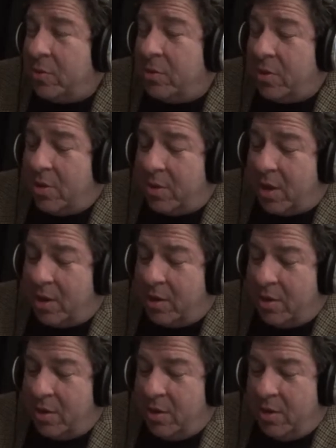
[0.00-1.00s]
Okay.
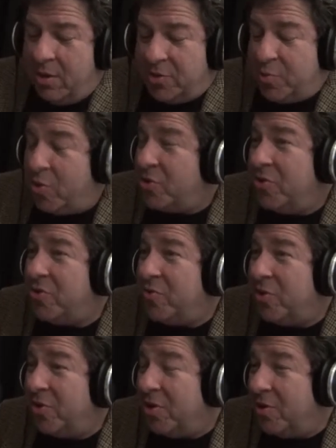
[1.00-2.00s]
Sports isn't
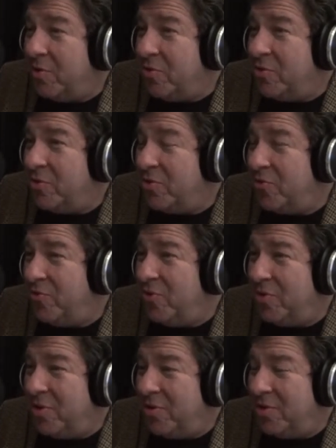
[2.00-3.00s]
really news. Don't you
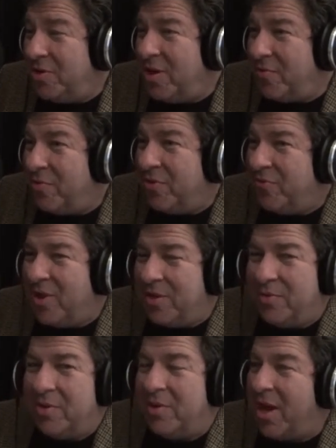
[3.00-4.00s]
feel guilty not really
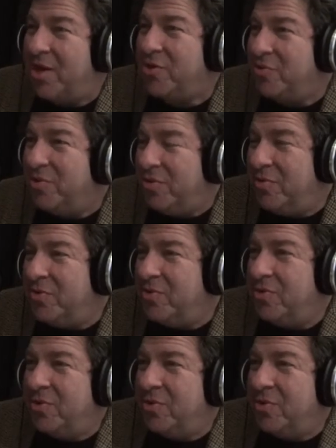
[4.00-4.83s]
following actual news?